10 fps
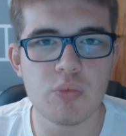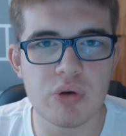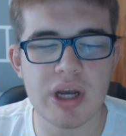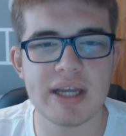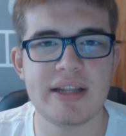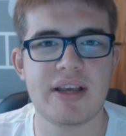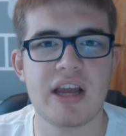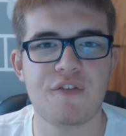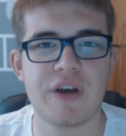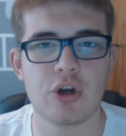We really need to
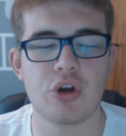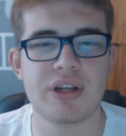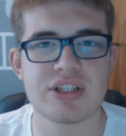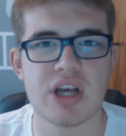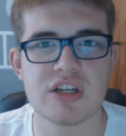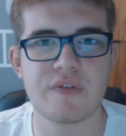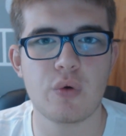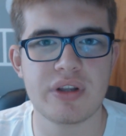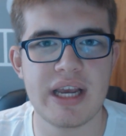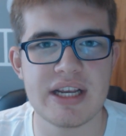get the finger out in these last
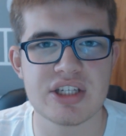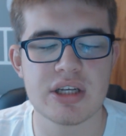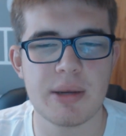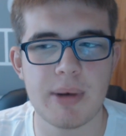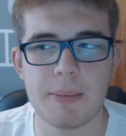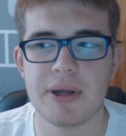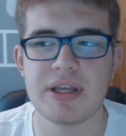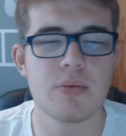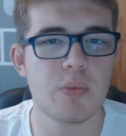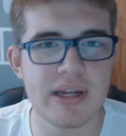four days, in my
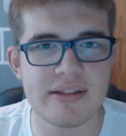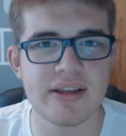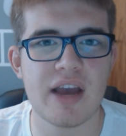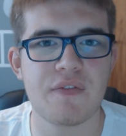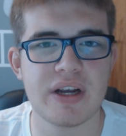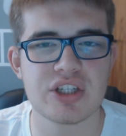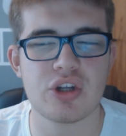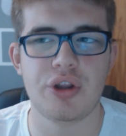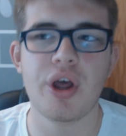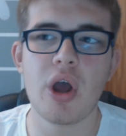opinion. We need to get
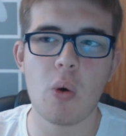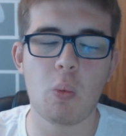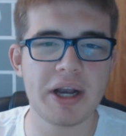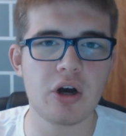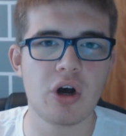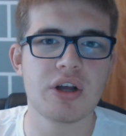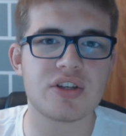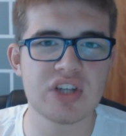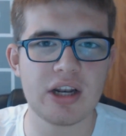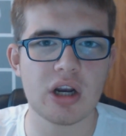things done. Winger,
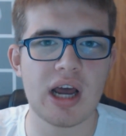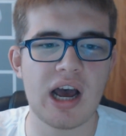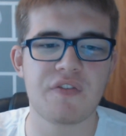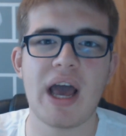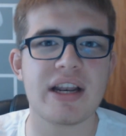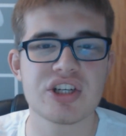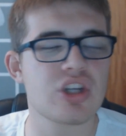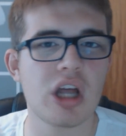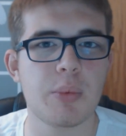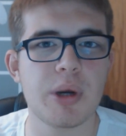centre half. At the
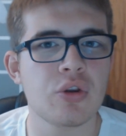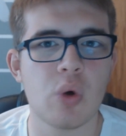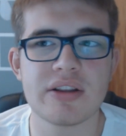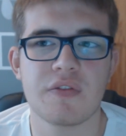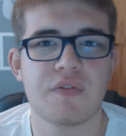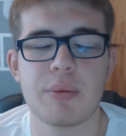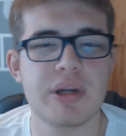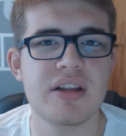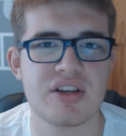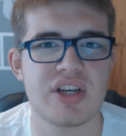start of the window, I didn't think
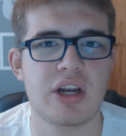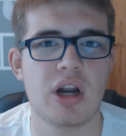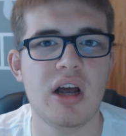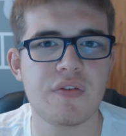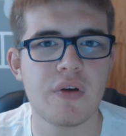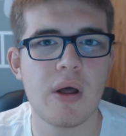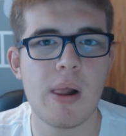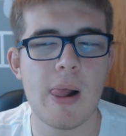we needed a centre half.